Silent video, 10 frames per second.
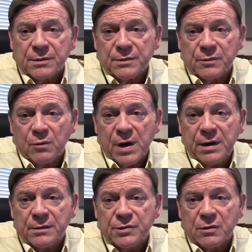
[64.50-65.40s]

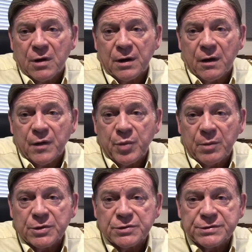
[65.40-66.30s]
Wayne took on all the
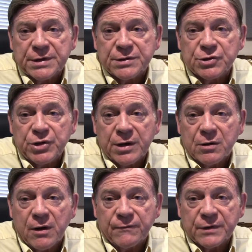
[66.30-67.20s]
publishers at the Gen
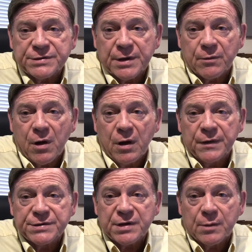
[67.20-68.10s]
Conference. They were all in
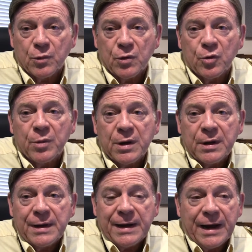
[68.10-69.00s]
the same room
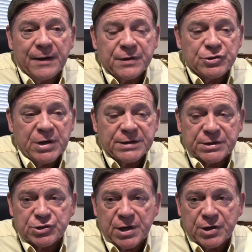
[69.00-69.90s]
at the Jazz
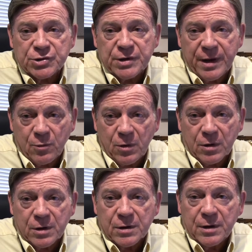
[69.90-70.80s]
Education
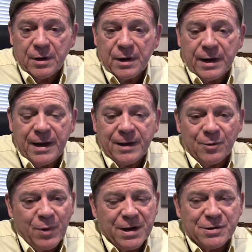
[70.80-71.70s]
Network,
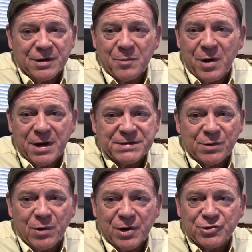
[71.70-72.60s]
and Wayne took him on and said,
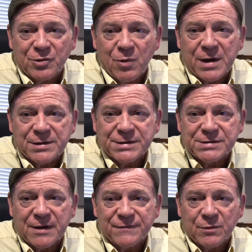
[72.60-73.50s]
why don't you write this
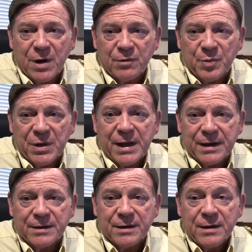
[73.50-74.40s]
stuff the way we play it?